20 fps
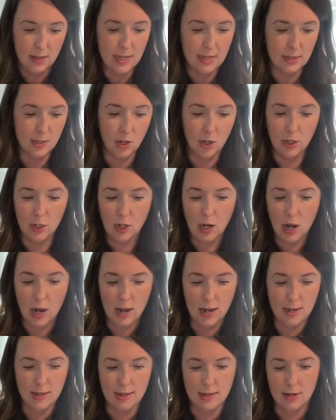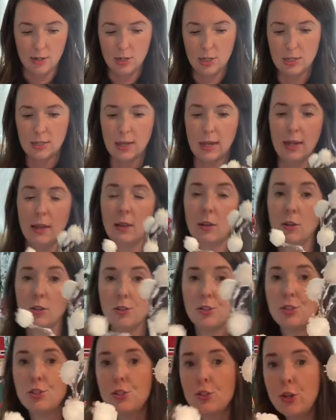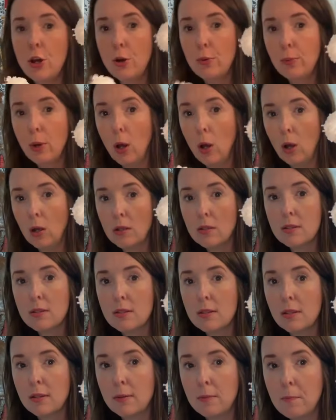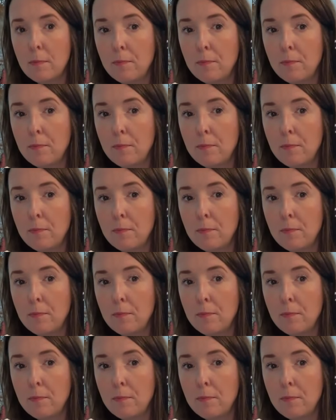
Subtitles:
These aren't cotton, they're just like little snowballs.